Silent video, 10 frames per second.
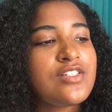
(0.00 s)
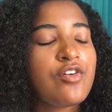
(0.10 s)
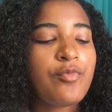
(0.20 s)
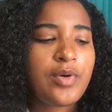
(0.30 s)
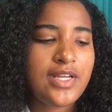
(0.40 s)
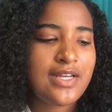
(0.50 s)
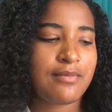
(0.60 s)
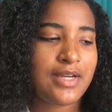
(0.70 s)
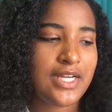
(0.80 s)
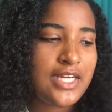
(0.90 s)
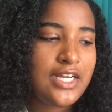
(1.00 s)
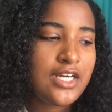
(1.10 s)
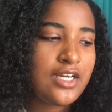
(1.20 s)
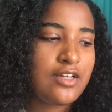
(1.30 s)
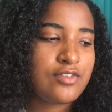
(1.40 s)
we were putting it in my
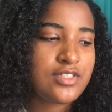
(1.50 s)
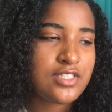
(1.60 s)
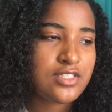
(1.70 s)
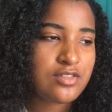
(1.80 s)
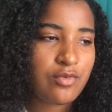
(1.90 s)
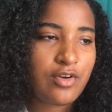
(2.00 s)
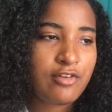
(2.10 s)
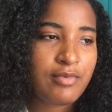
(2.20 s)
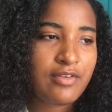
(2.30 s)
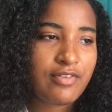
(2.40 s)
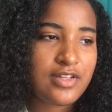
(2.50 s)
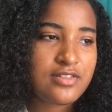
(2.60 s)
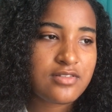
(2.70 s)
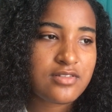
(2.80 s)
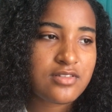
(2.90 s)
hair. It was just one of my
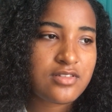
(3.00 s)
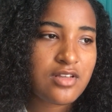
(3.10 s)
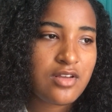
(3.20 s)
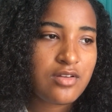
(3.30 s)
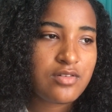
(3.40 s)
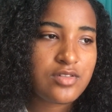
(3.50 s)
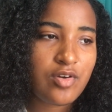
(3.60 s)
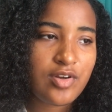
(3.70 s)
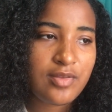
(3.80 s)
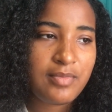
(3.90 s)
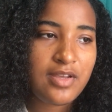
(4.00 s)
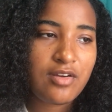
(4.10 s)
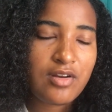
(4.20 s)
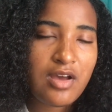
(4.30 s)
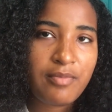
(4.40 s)
friends was holding the beaker
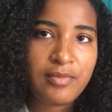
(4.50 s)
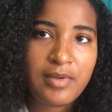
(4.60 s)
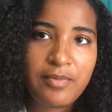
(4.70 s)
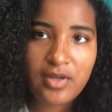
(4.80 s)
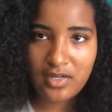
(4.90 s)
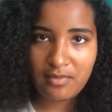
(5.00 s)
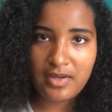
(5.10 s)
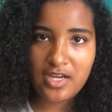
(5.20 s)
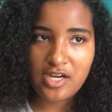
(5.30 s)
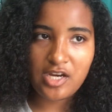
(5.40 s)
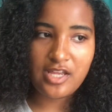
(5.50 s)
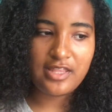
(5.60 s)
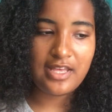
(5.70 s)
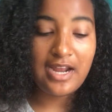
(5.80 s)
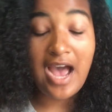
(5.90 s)
and helping me put it in my hair, and
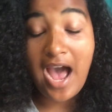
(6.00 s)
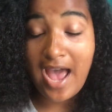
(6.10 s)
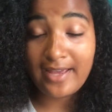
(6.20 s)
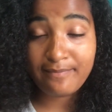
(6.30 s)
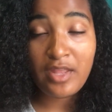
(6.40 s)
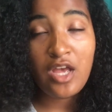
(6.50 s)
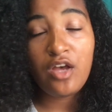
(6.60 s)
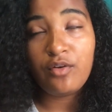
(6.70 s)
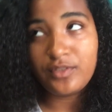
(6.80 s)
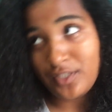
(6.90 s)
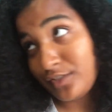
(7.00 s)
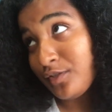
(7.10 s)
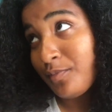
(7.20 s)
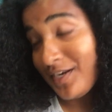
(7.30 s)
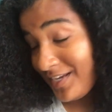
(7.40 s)
then I was
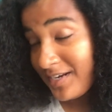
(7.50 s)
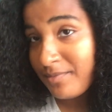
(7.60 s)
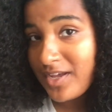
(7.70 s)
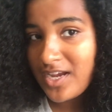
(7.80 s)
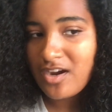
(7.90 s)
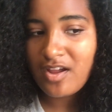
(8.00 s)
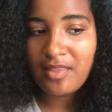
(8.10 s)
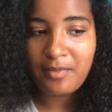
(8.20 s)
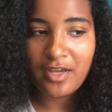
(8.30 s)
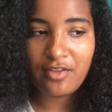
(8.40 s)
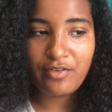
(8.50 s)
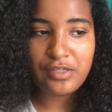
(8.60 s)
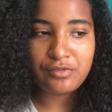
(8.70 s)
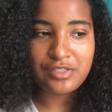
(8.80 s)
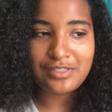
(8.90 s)
also putting it in my hair, and then my other
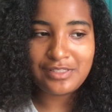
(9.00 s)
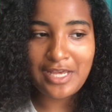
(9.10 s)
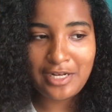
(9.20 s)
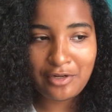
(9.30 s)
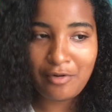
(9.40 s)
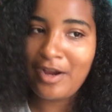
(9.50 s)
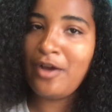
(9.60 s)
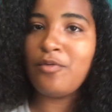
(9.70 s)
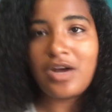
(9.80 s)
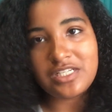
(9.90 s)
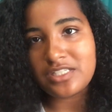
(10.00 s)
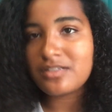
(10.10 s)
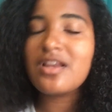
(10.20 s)
friends were just standing around watching.